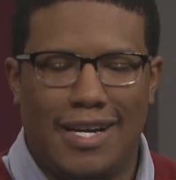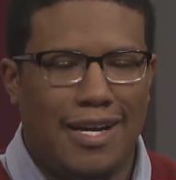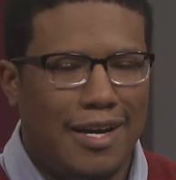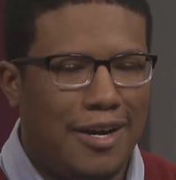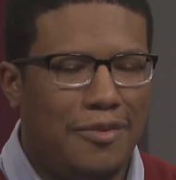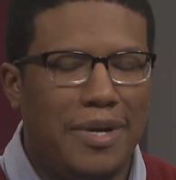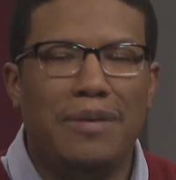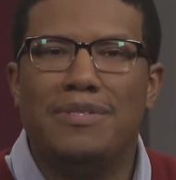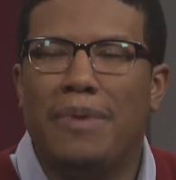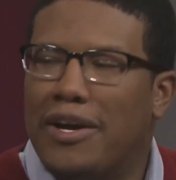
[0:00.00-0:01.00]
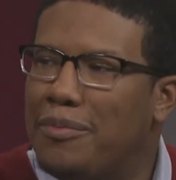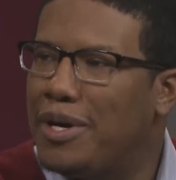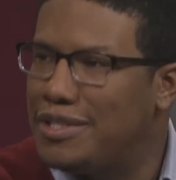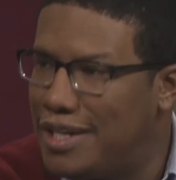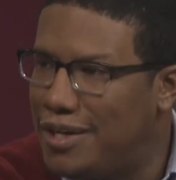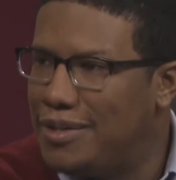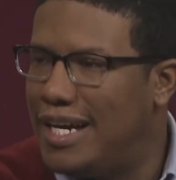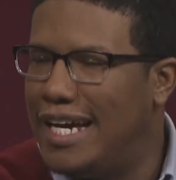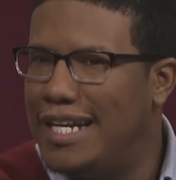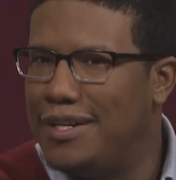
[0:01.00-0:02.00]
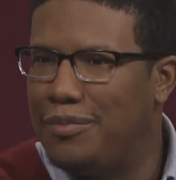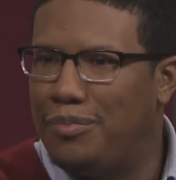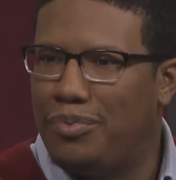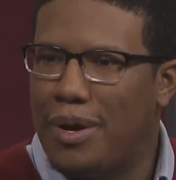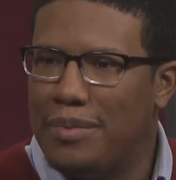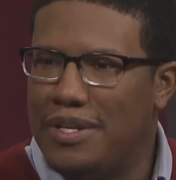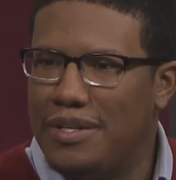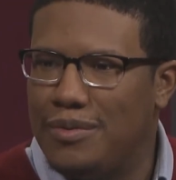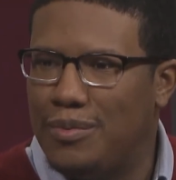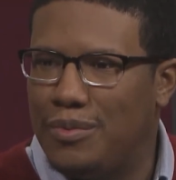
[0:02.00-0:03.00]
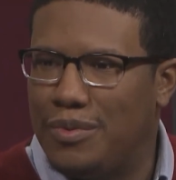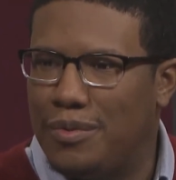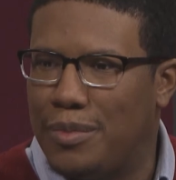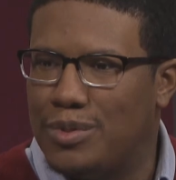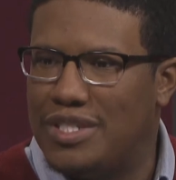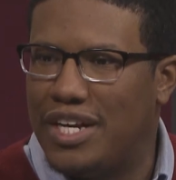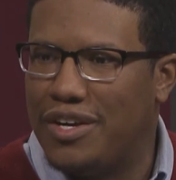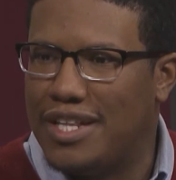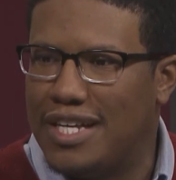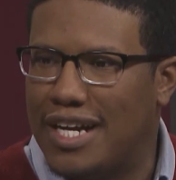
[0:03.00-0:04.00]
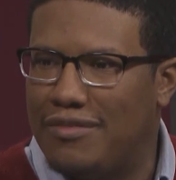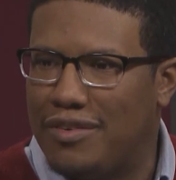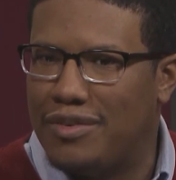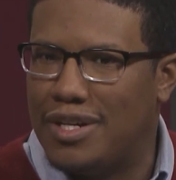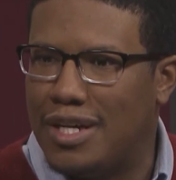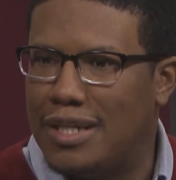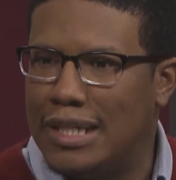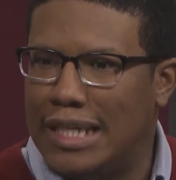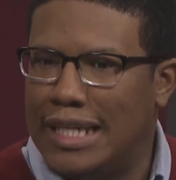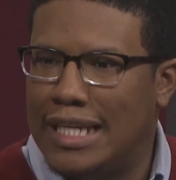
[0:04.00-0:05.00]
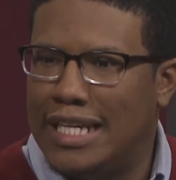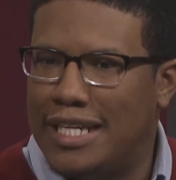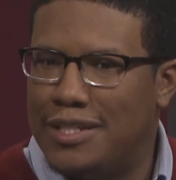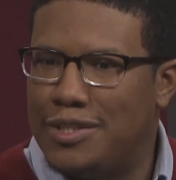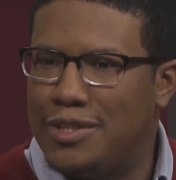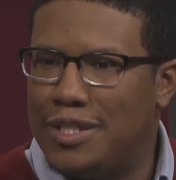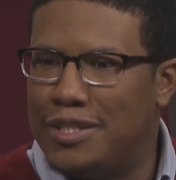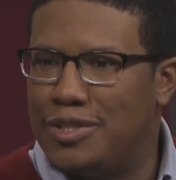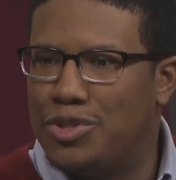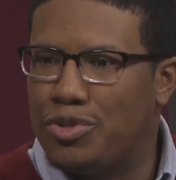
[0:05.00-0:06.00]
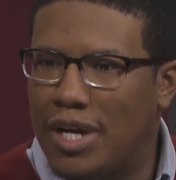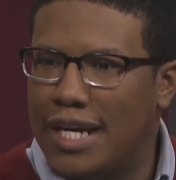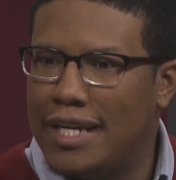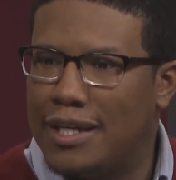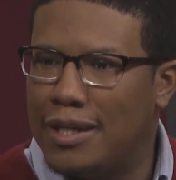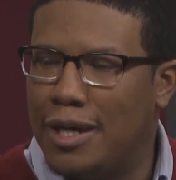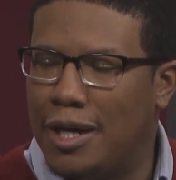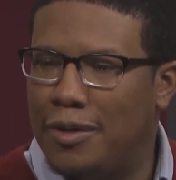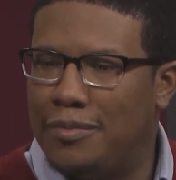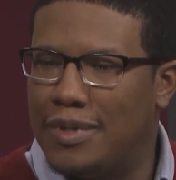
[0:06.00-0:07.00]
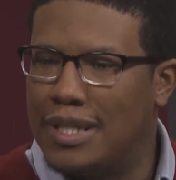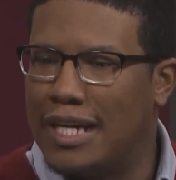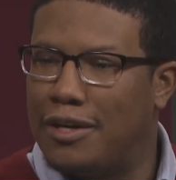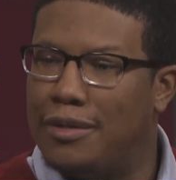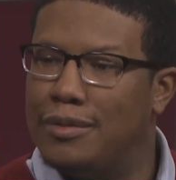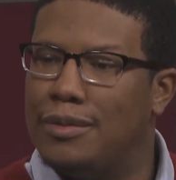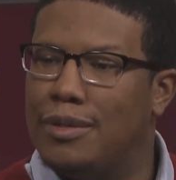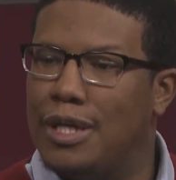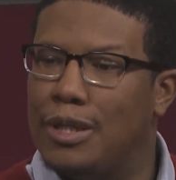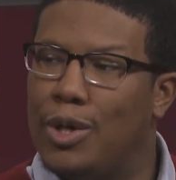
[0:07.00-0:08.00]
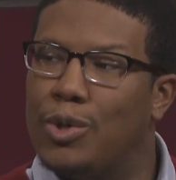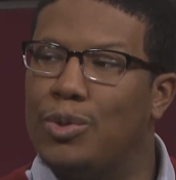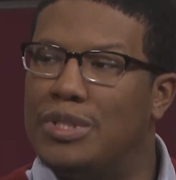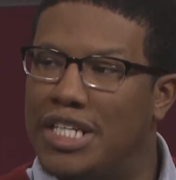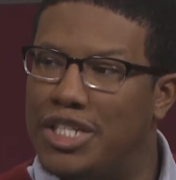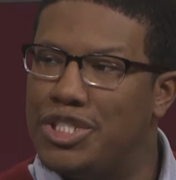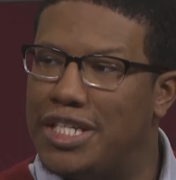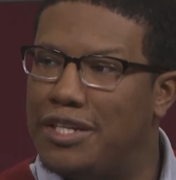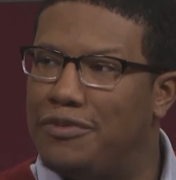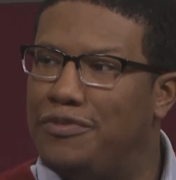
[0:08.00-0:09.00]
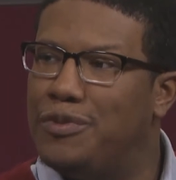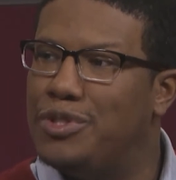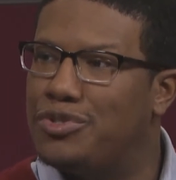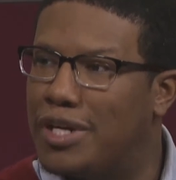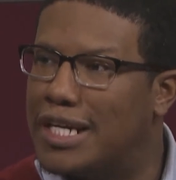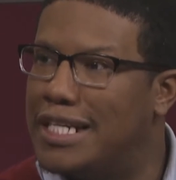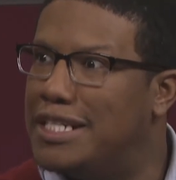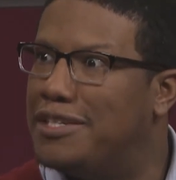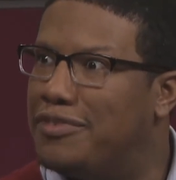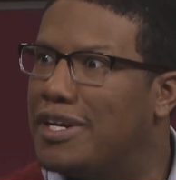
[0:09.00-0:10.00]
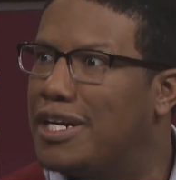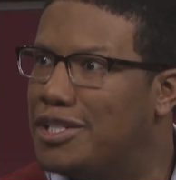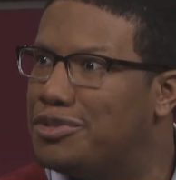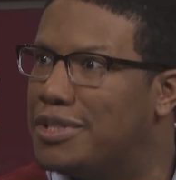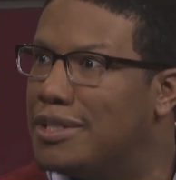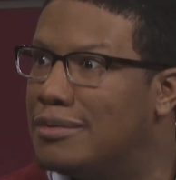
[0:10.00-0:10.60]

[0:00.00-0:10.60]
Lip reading: My name is Michael Martell, and probably the most daring thing I've ever done is trying like a local dish in a food truck in a different country.